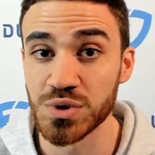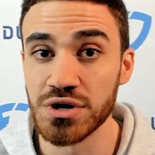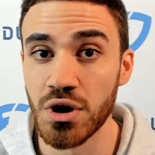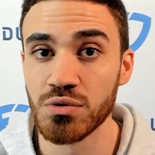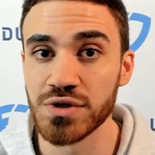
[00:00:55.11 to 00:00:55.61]
We
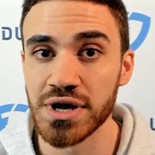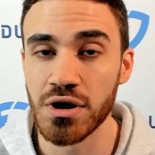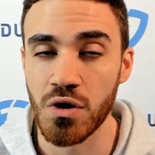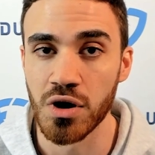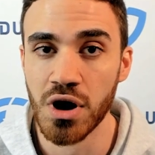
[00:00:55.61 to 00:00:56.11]
know they
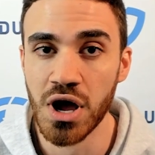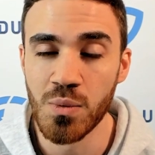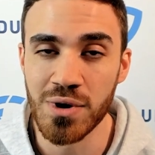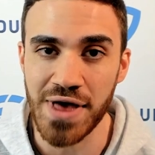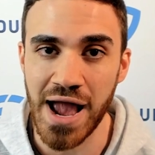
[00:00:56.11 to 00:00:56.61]
are
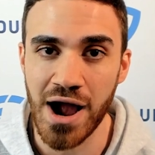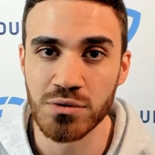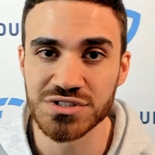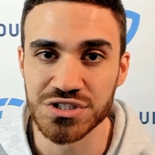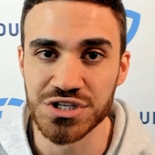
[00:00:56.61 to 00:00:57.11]

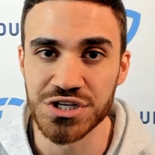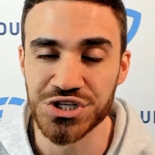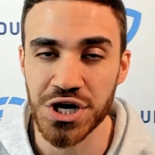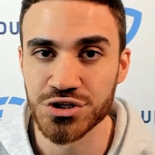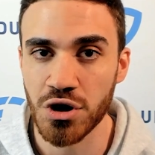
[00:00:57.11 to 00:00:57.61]
without
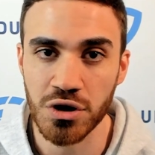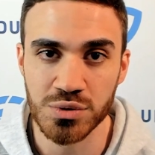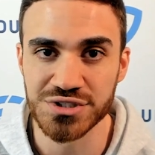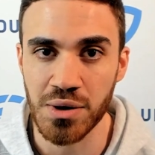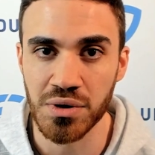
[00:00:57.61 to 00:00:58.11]
DJ Chark,
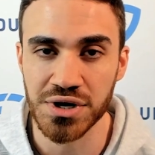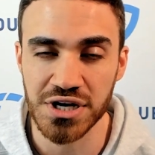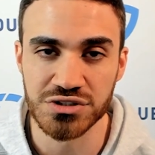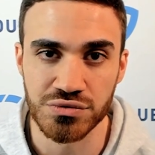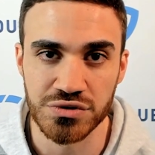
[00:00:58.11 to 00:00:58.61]
who's now on
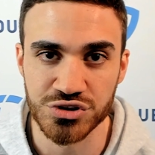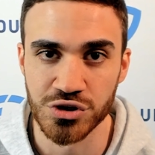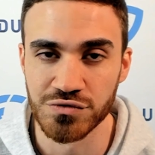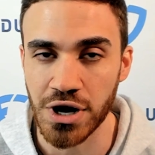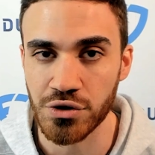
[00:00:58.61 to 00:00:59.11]
injured
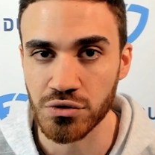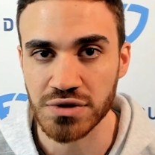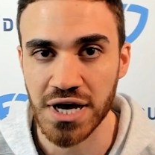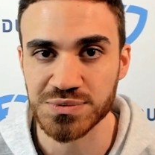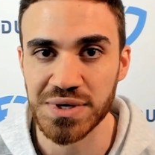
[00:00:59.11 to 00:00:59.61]
reserve, got hurt
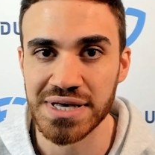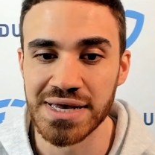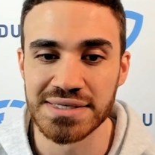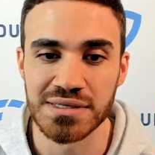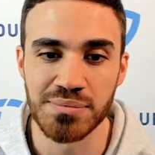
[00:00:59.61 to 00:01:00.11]
last week
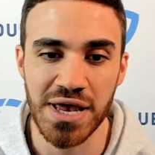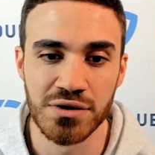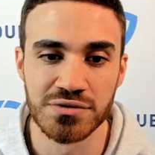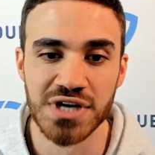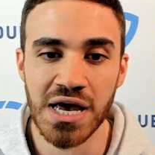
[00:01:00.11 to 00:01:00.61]
against the
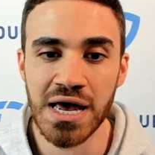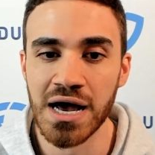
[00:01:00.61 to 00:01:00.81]
Bengals.